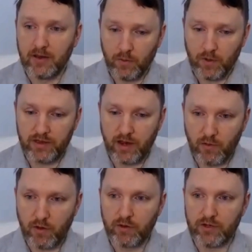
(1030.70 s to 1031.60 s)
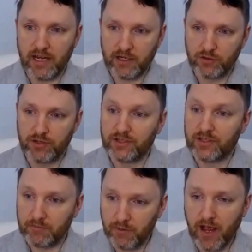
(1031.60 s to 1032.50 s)
with their own interests
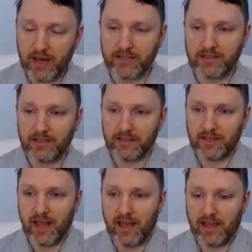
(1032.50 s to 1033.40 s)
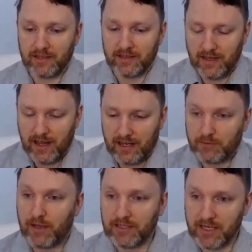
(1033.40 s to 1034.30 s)
and biases and
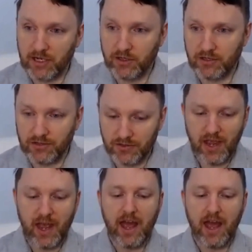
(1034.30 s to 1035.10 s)
expectations,